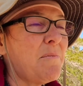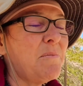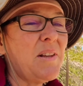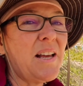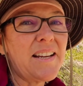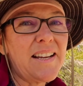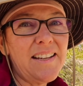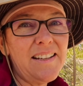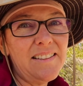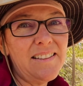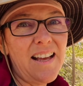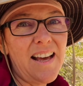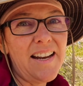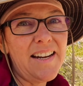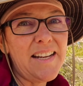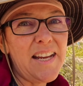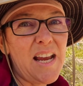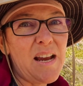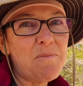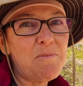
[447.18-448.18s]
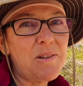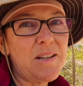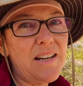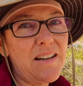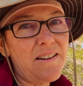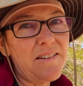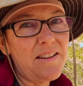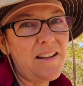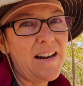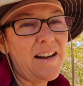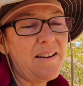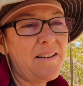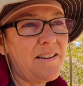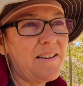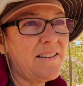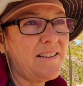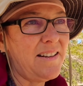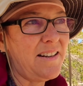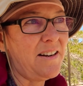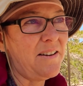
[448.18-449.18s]
I'm lugging a lot of camera gear that
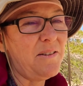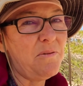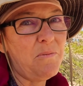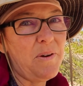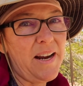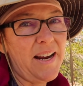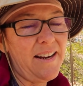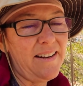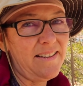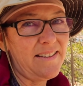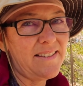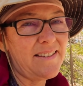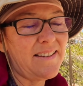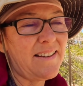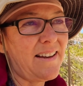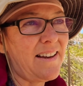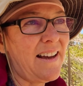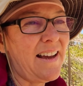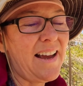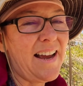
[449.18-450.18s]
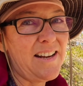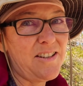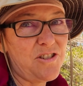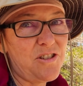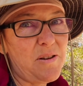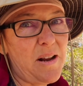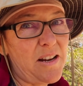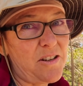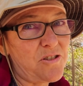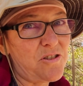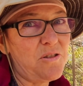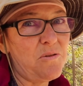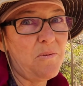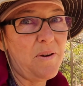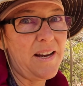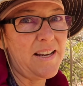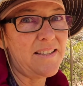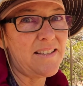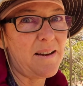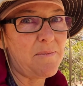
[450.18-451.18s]
it weighs. I should actually
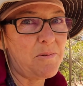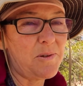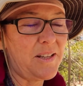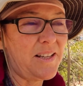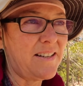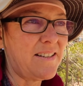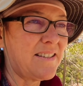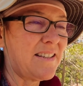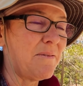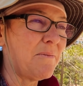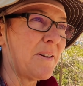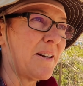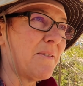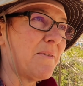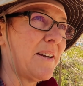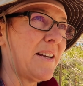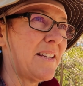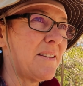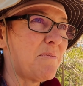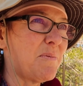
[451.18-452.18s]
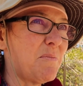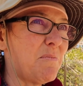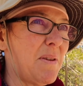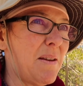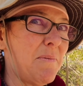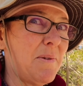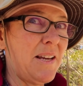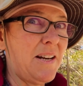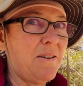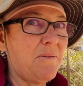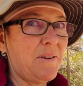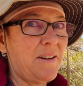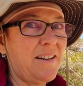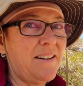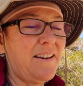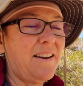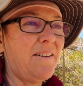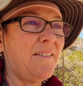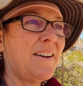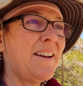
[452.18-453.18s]
weigh it separately to see what it weighs, but maybe I don't want to
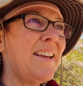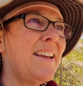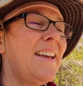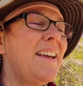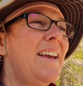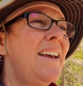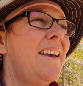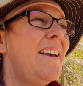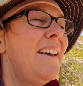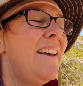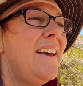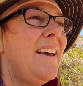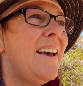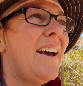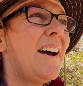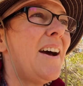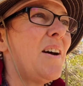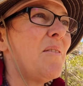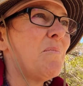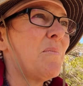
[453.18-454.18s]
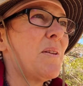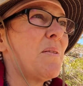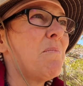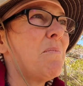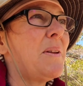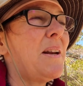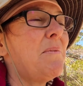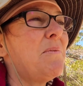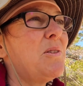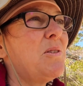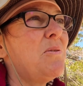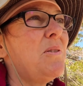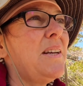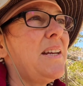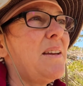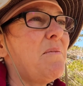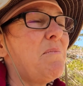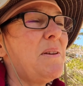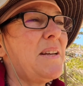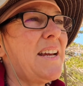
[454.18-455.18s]
know. But I'm
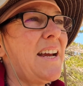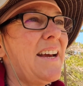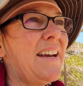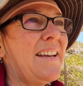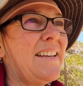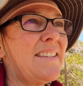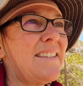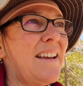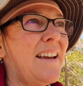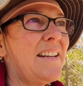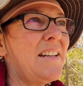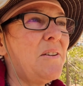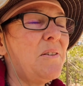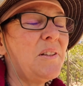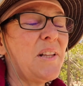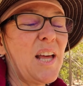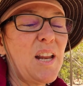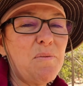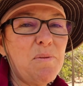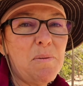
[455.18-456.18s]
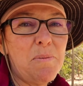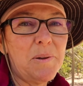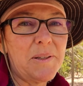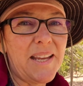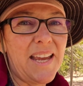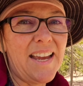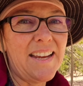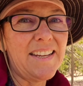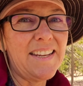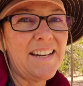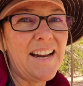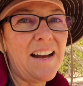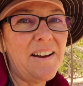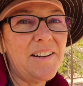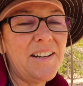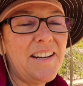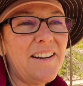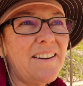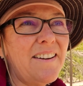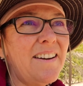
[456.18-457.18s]
doing it because I know a lot of people can't get out
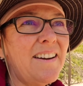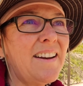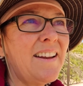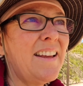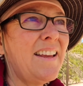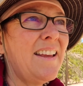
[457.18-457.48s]
here,